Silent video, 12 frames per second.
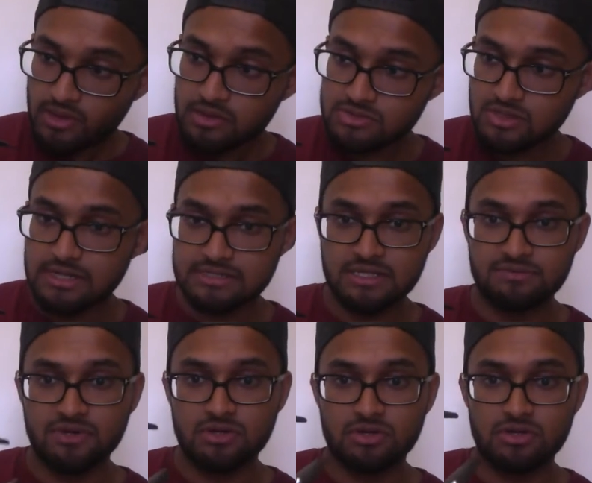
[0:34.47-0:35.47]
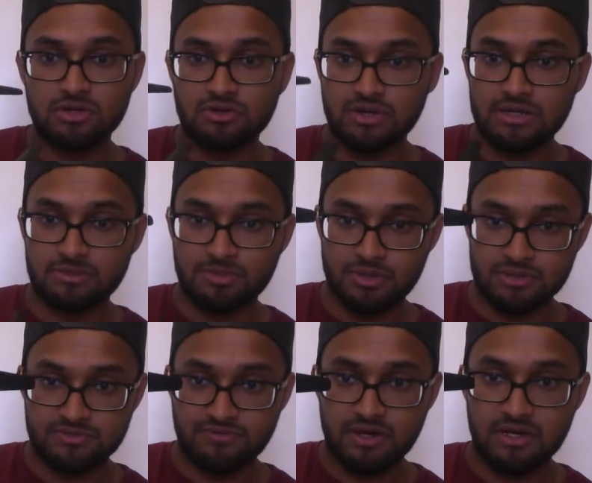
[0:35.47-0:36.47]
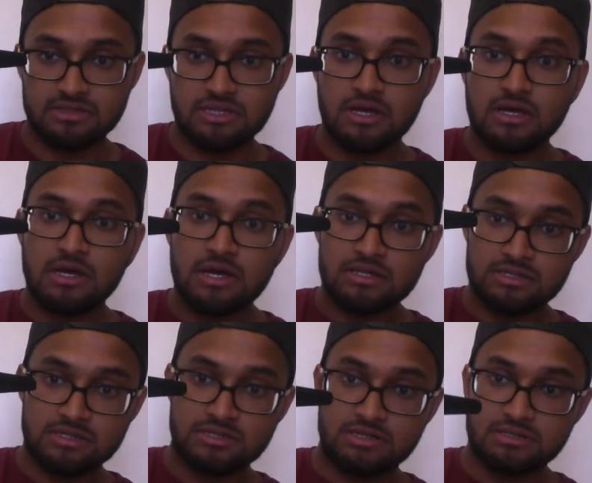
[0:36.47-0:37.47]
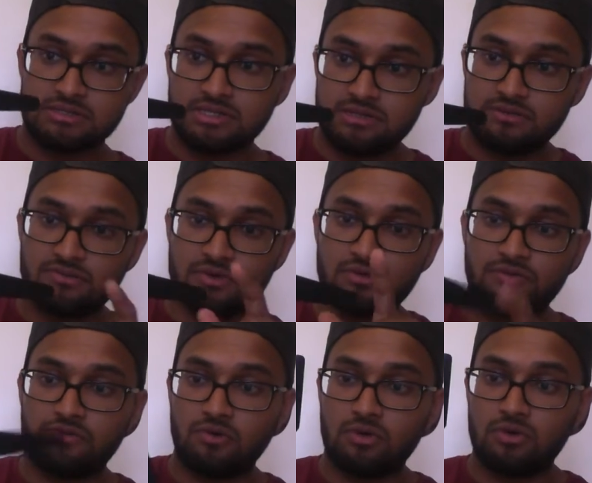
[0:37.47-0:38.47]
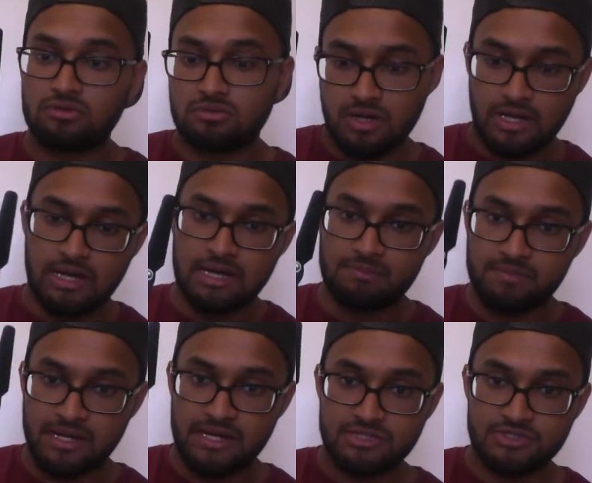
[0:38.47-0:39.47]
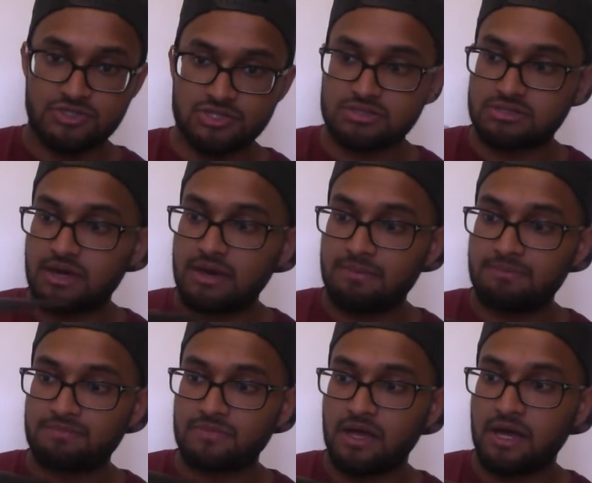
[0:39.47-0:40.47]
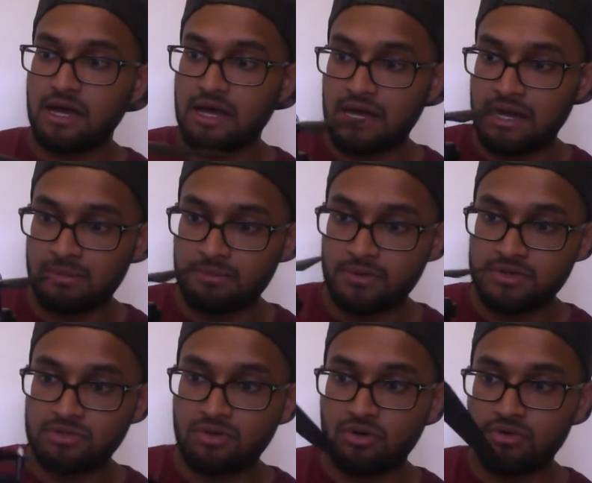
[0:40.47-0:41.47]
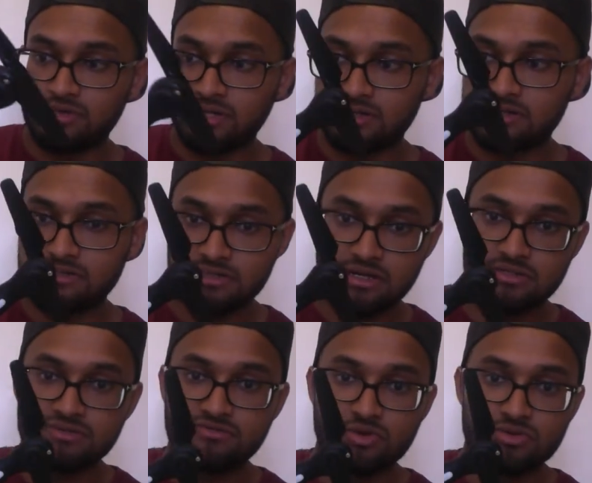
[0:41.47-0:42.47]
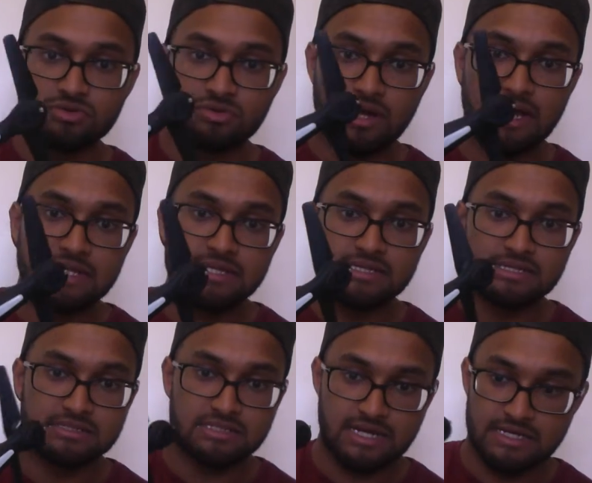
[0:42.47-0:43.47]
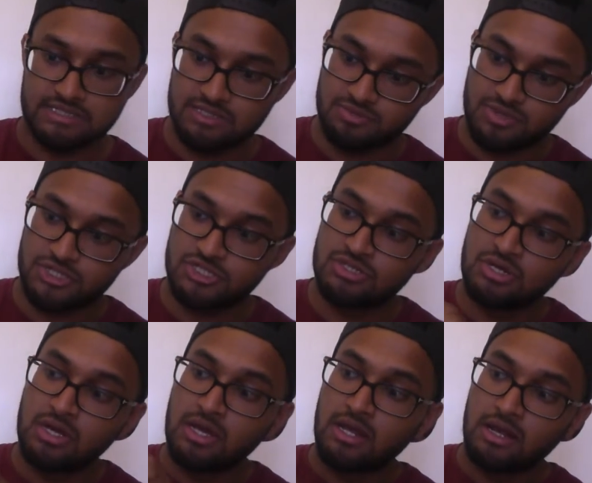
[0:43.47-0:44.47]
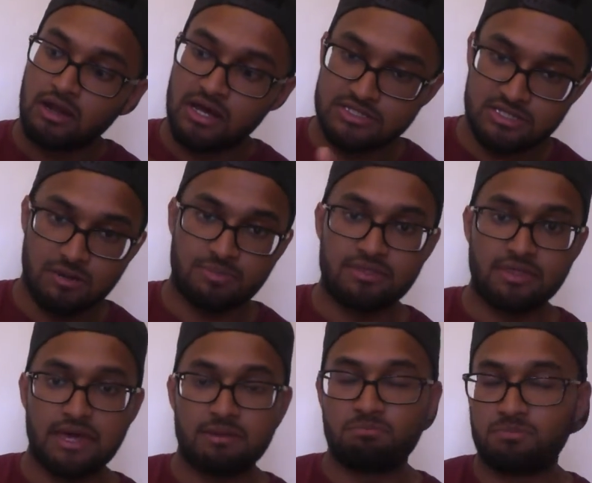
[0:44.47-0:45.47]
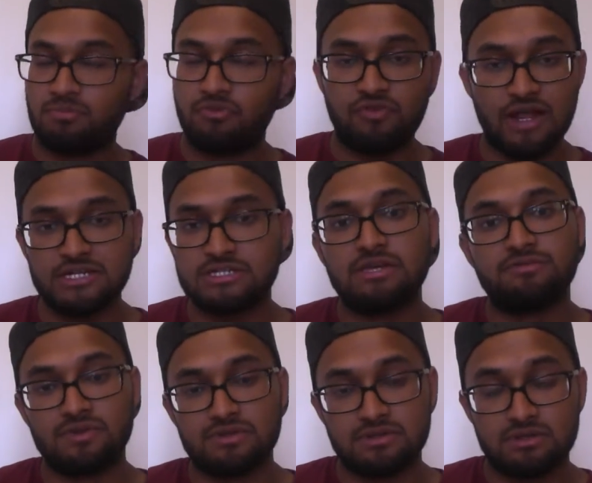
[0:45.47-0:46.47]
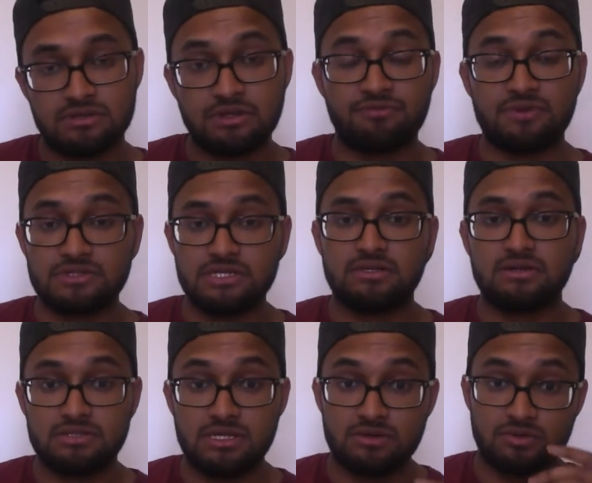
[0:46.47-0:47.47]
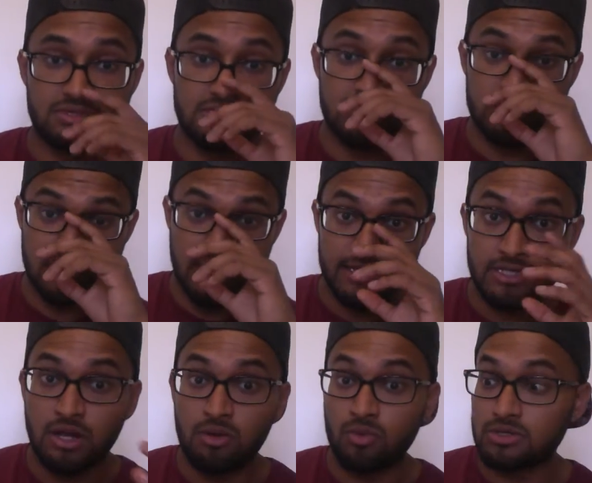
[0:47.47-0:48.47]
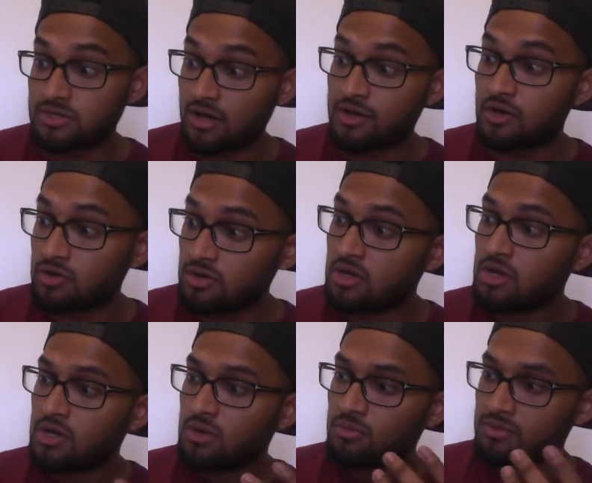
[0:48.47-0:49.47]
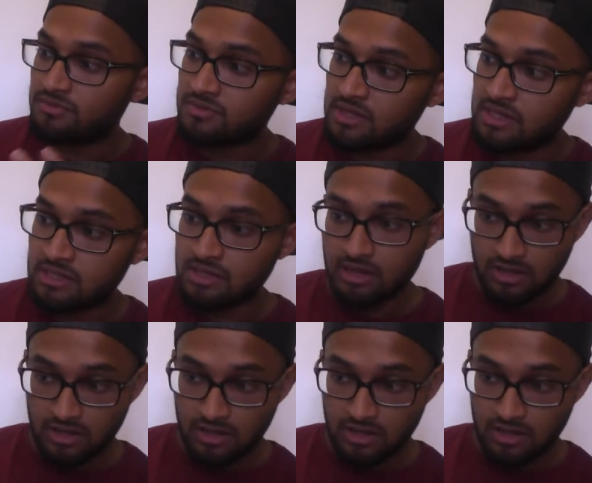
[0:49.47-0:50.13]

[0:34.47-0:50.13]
So let's give you a good look around the product first. So as you can see, you've got your four blades just there. On the underside, you've got your LED indicators which light up and they flash different sequences to let you know what's going on with the